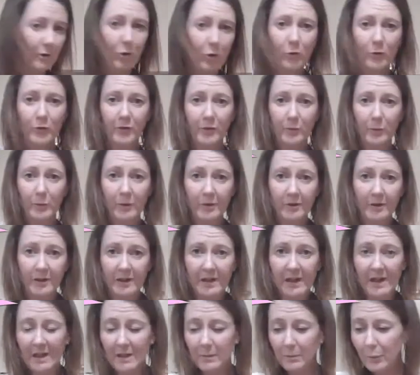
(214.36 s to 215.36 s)
Also wearing
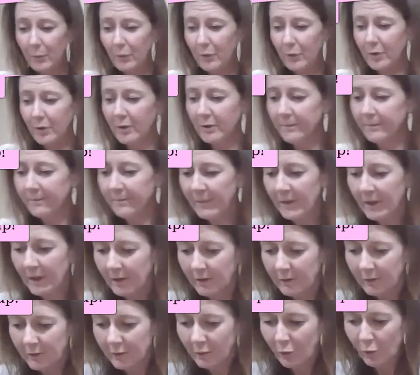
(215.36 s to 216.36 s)
an apron.
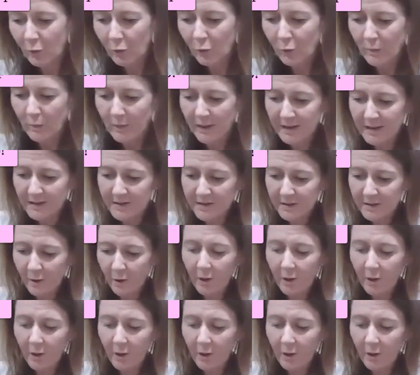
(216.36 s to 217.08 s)
So always